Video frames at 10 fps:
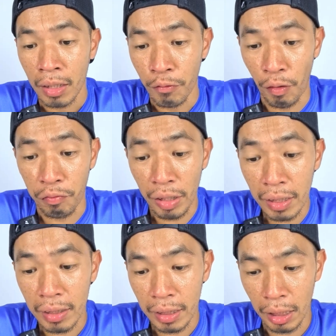
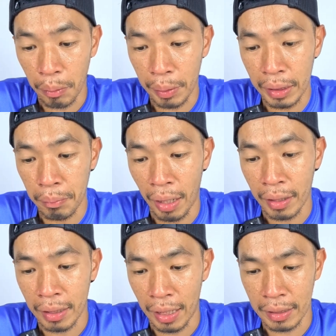15km
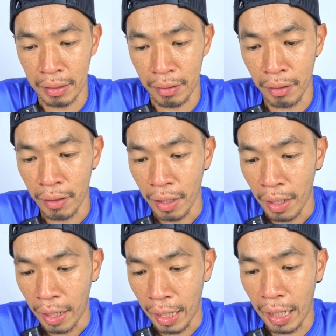mark. That's around
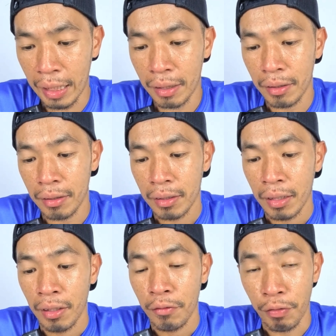
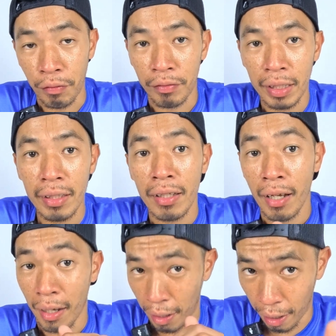
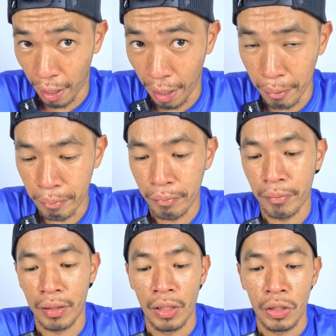8:15 a.m.
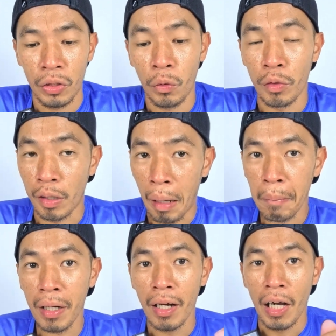So
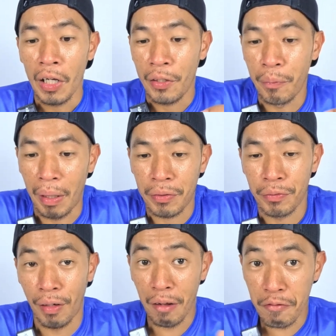remember, you must
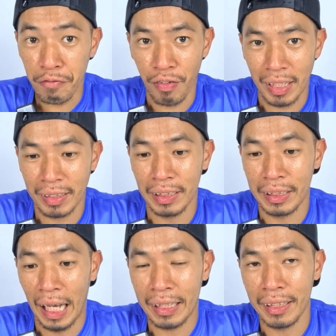run faster
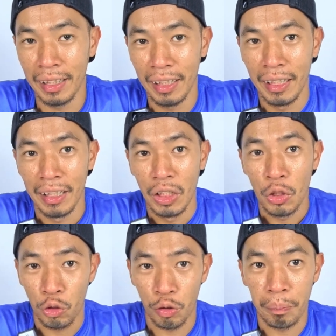than the
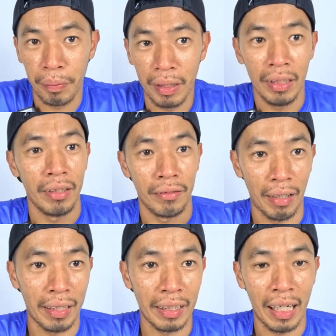sweeper
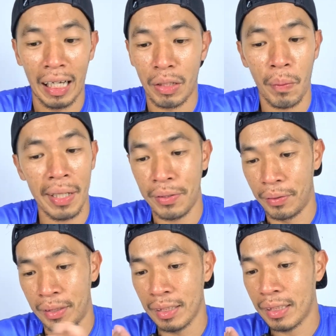runner. Otherwise,
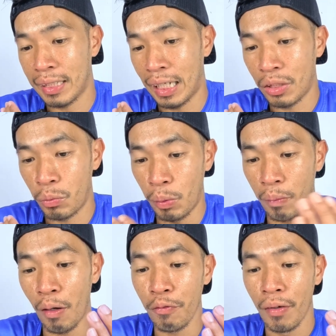you just get swept
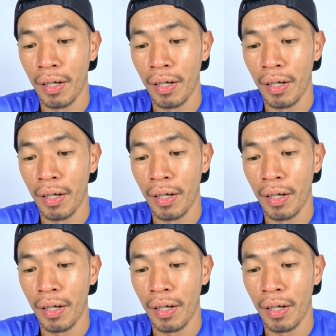off